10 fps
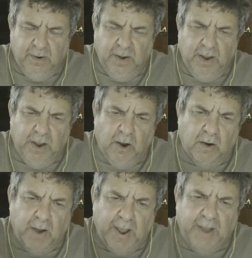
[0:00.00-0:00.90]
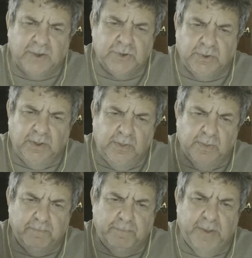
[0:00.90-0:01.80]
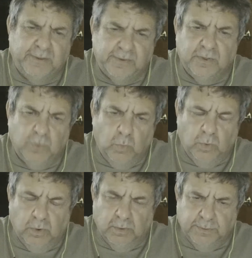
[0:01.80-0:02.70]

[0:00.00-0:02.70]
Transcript: are actually the best in the world.